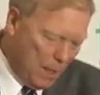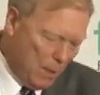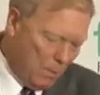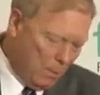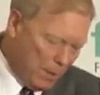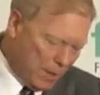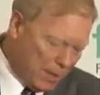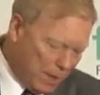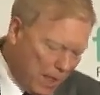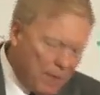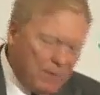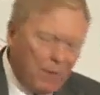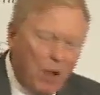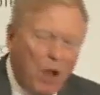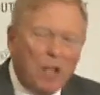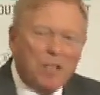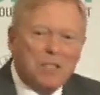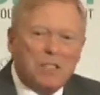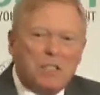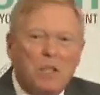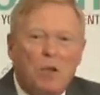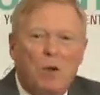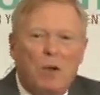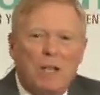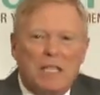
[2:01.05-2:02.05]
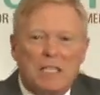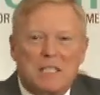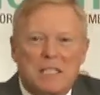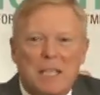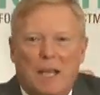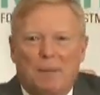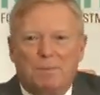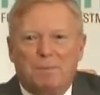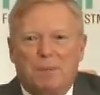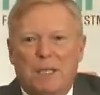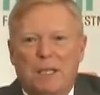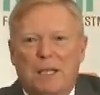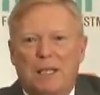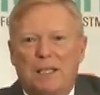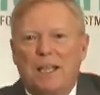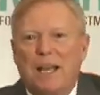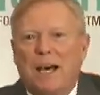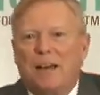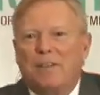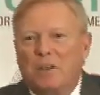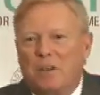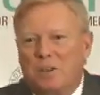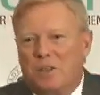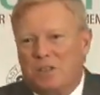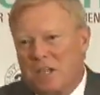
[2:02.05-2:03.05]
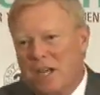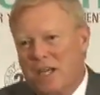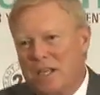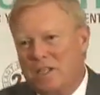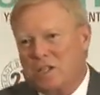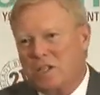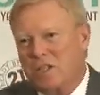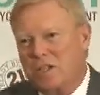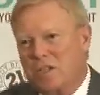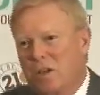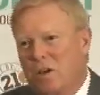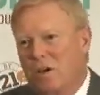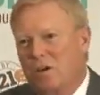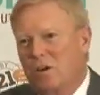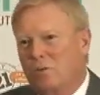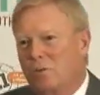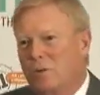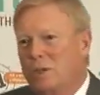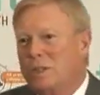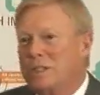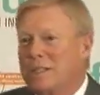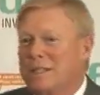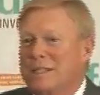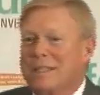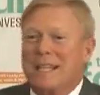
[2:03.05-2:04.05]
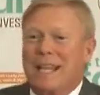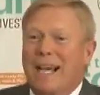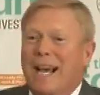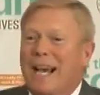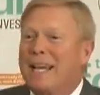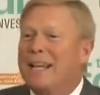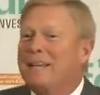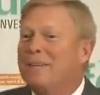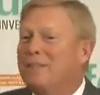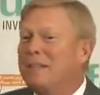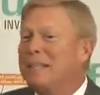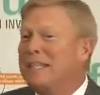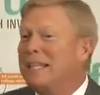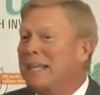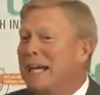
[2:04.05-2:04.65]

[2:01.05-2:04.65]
But they've also accepted another touchstone which is kind of in